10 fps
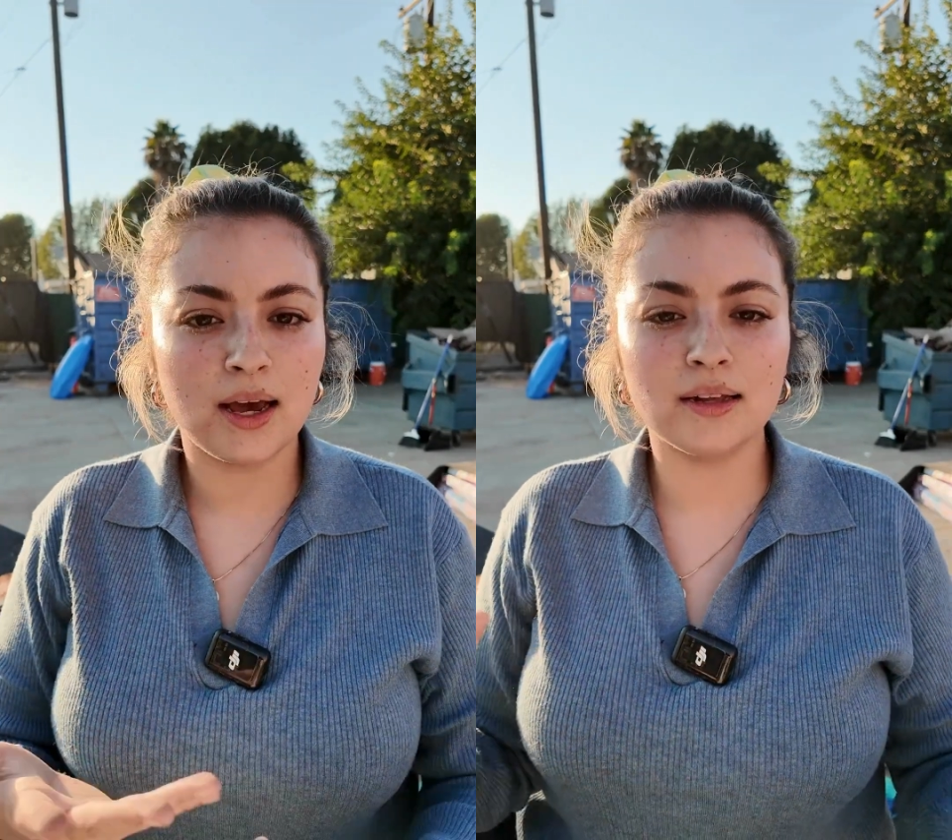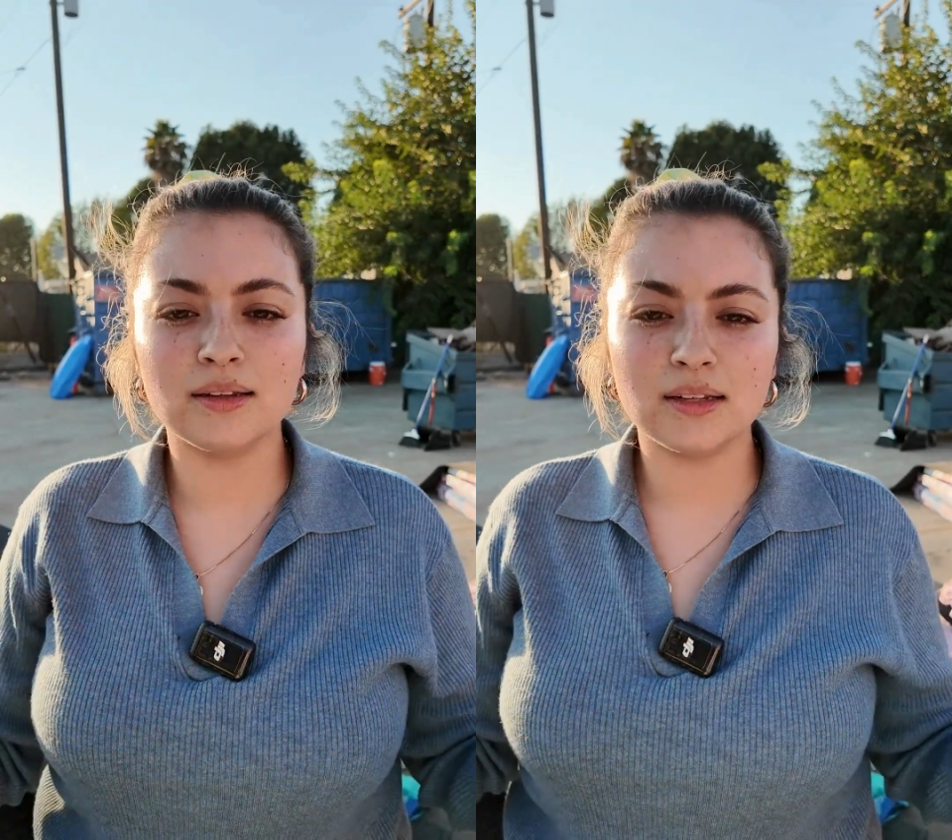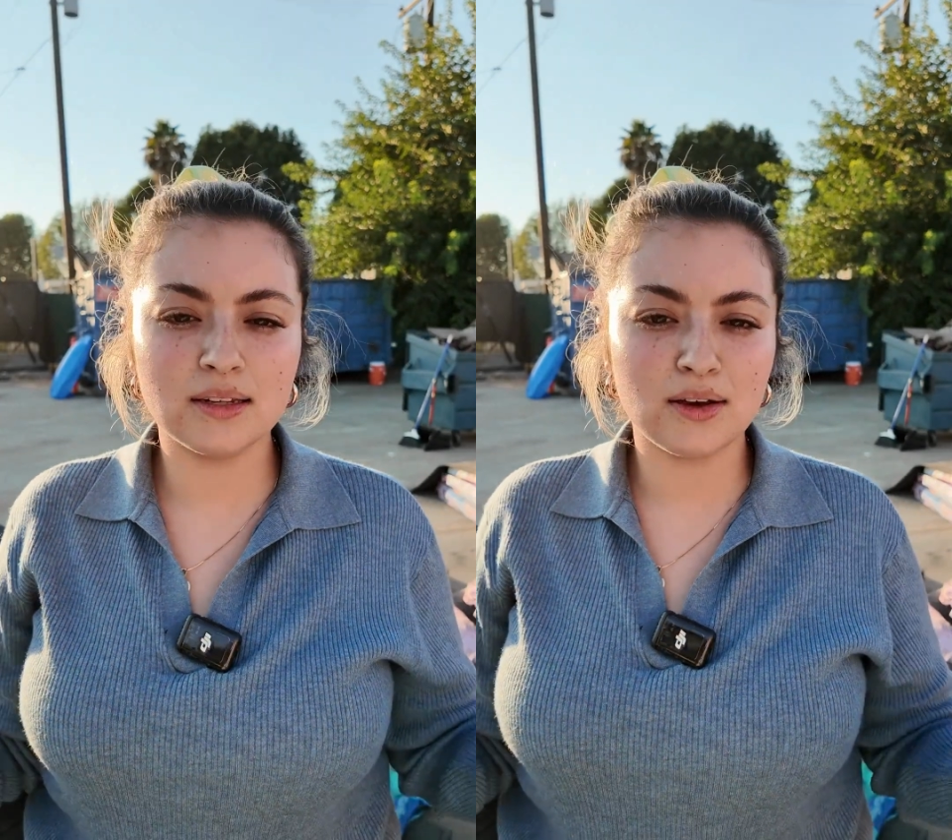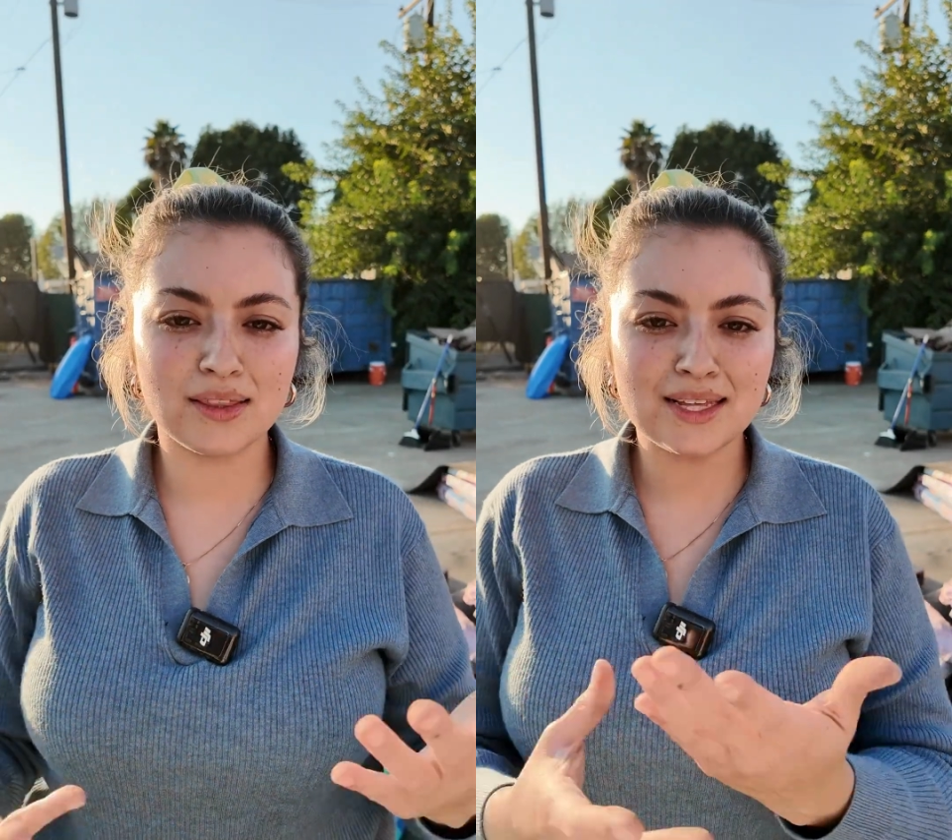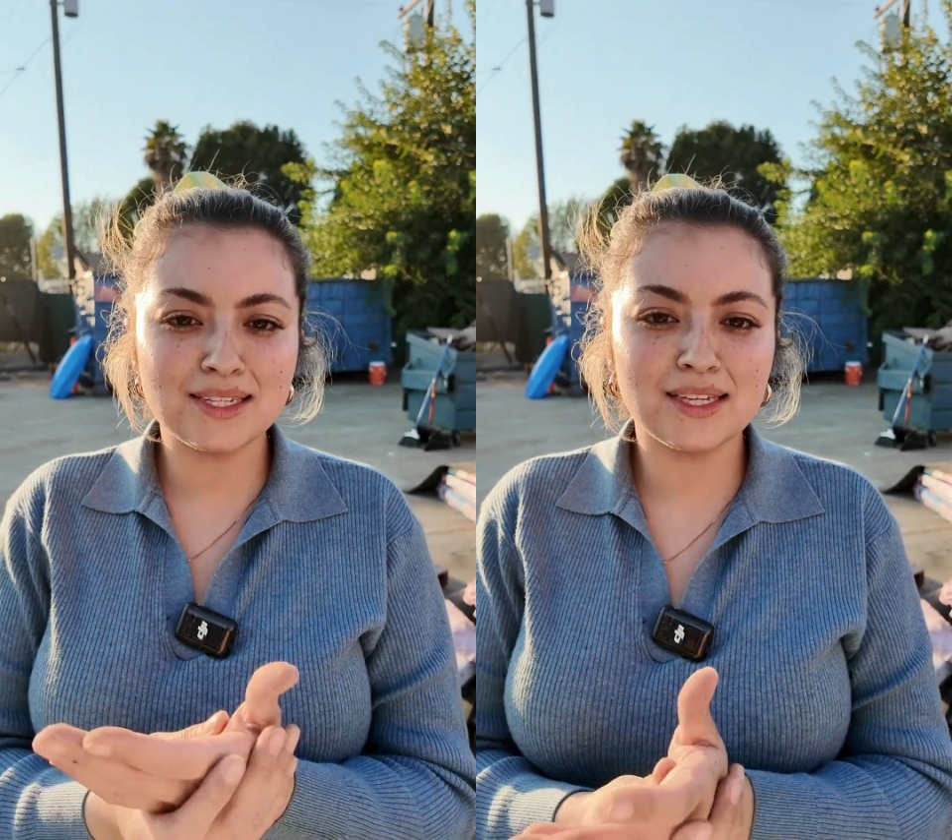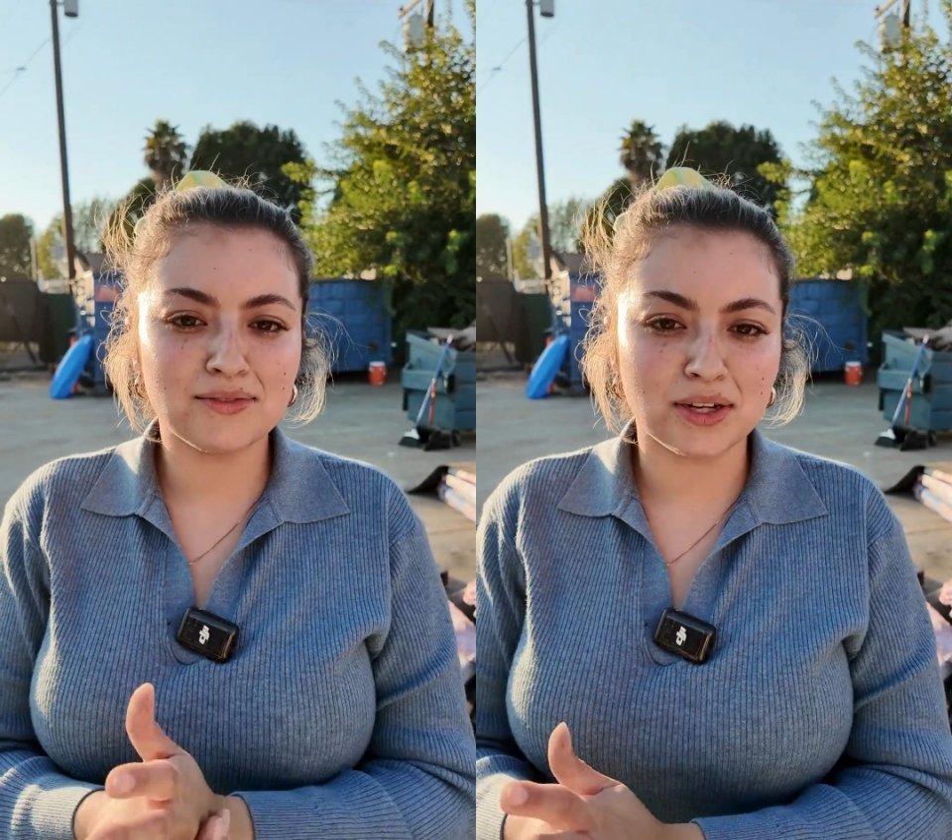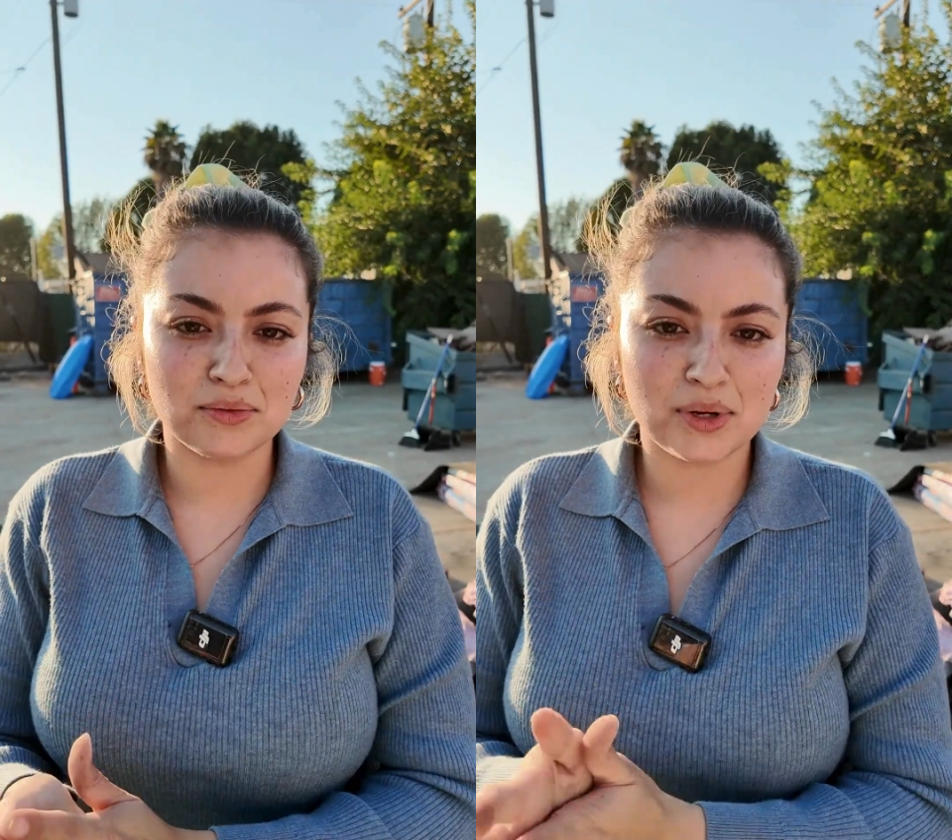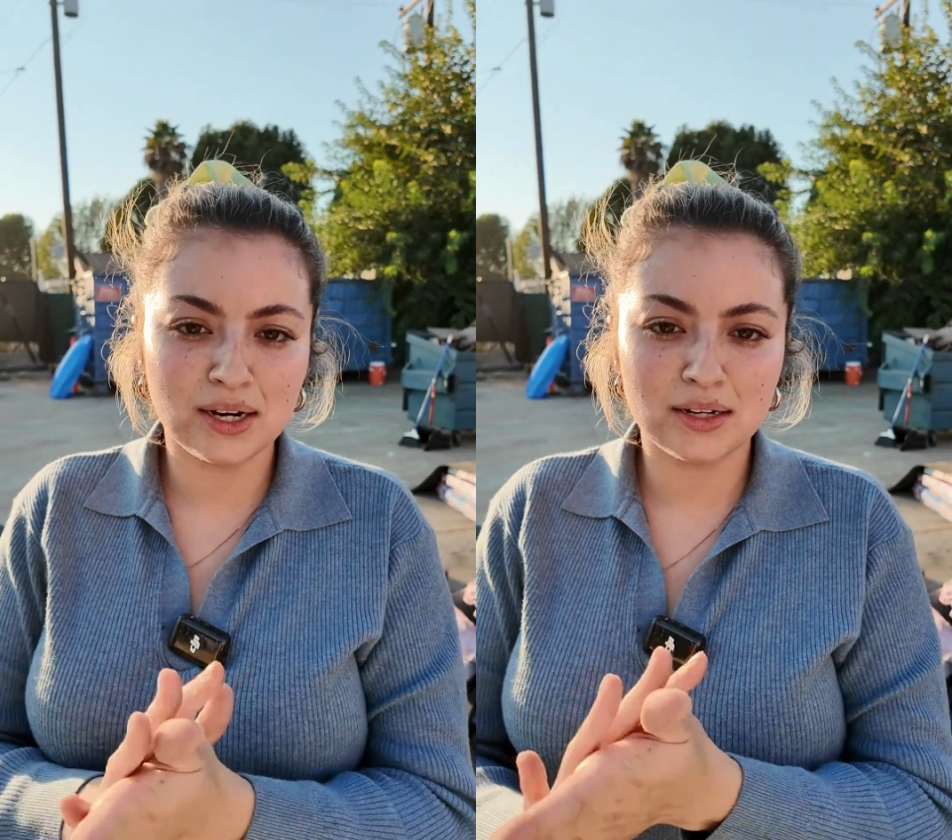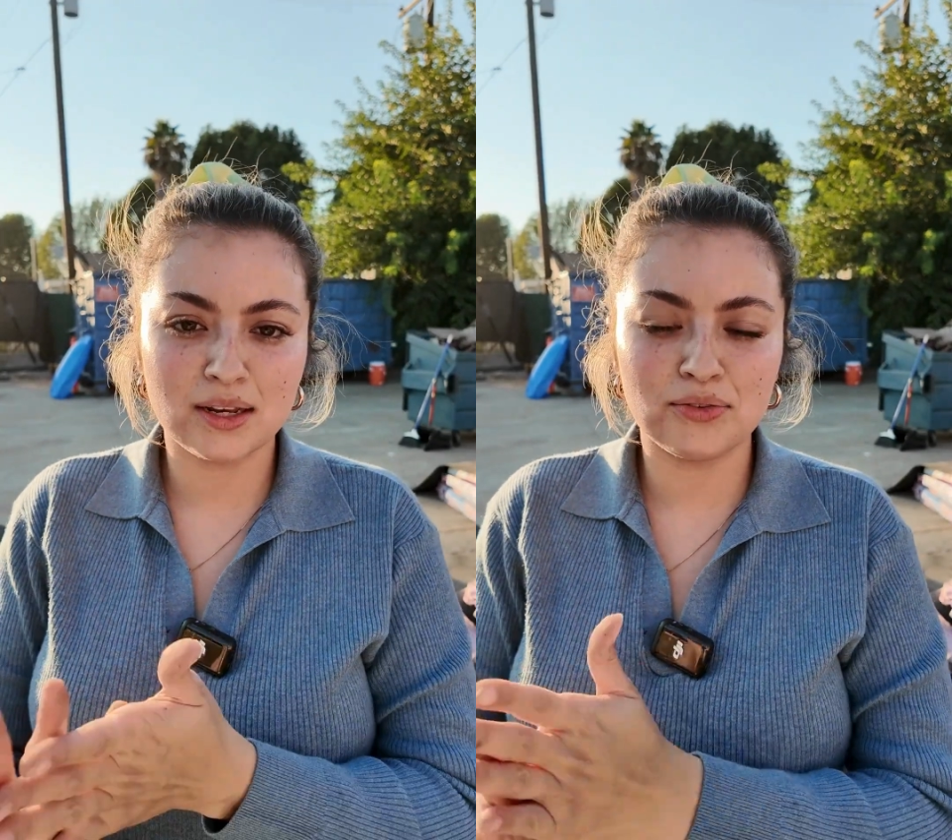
And that's a given, right?